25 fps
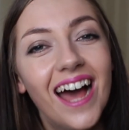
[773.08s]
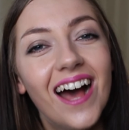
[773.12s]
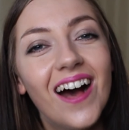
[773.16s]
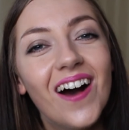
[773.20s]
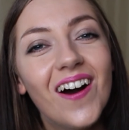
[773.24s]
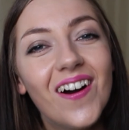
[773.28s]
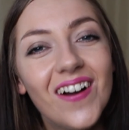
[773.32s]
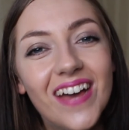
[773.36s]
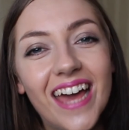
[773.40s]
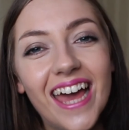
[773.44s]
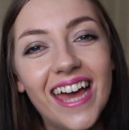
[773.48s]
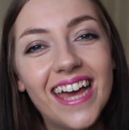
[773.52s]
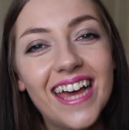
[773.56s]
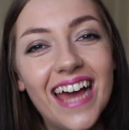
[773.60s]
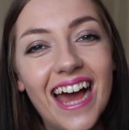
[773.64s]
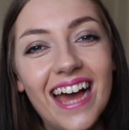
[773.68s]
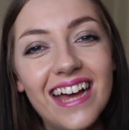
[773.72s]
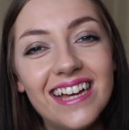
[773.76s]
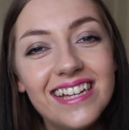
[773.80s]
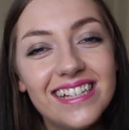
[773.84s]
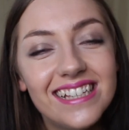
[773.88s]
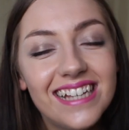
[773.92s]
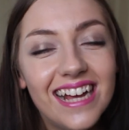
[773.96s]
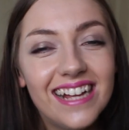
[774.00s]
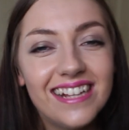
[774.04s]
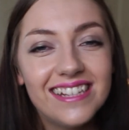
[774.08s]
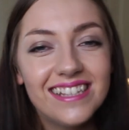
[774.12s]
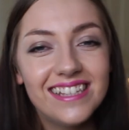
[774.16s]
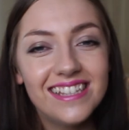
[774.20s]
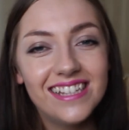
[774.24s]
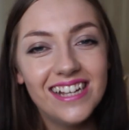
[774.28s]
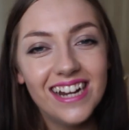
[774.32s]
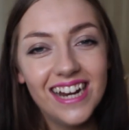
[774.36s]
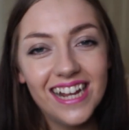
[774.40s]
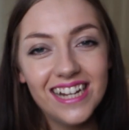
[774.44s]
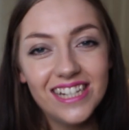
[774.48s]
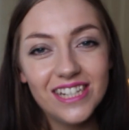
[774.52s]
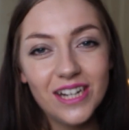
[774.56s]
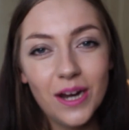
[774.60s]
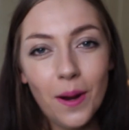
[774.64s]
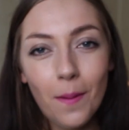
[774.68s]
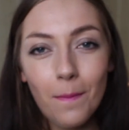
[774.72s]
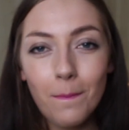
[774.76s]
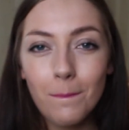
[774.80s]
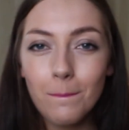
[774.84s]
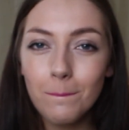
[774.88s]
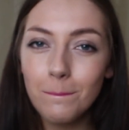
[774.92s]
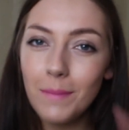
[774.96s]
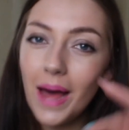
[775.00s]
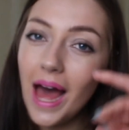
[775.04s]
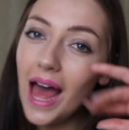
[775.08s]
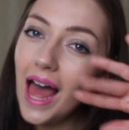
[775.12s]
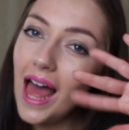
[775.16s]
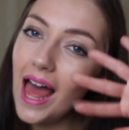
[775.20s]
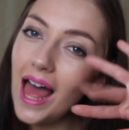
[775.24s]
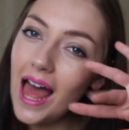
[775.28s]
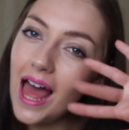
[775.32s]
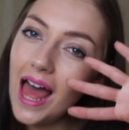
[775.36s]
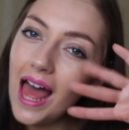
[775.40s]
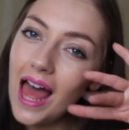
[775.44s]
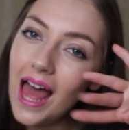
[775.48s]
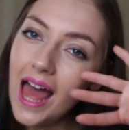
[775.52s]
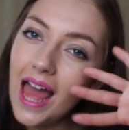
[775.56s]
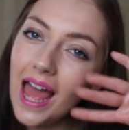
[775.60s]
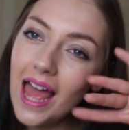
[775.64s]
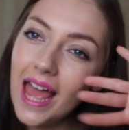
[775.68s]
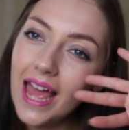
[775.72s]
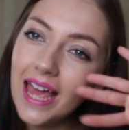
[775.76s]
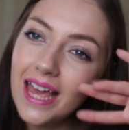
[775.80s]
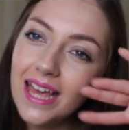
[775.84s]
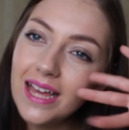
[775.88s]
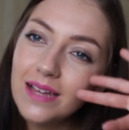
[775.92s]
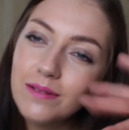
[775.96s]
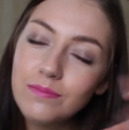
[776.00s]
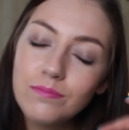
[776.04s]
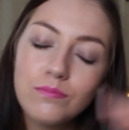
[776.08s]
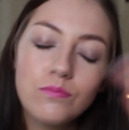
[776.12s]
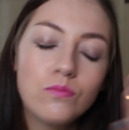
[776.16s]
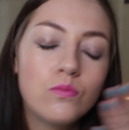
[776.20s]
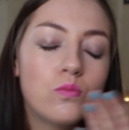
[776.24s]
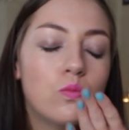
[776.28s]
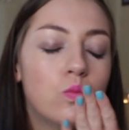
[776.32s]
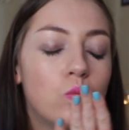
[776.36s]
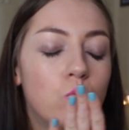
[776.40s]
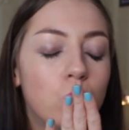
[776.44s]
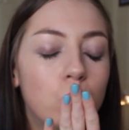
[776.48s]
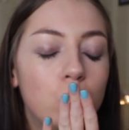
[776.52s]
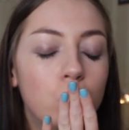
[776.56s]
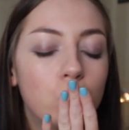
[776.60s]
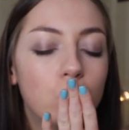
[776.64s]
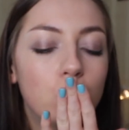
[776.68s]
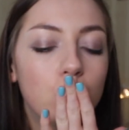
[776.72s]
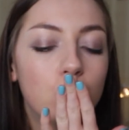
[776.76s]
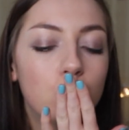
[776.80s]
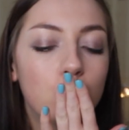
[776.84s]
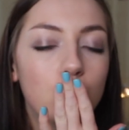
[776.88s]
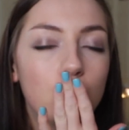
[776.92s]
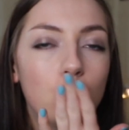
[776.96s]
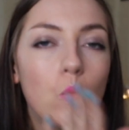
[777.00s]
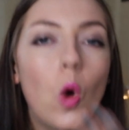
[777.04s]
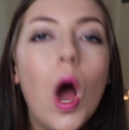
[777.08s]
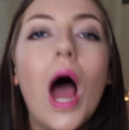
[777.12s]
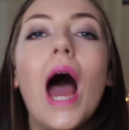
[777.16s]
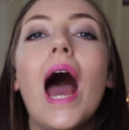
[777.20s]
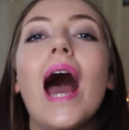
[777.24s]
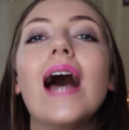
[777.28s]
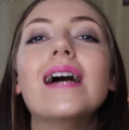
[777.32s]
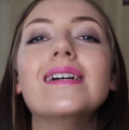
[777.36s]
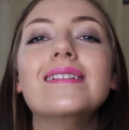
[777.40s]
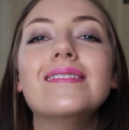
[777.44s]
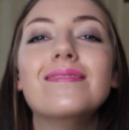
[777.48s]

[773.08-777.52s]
Okay guys, I'll see you later. Bye! Mwah.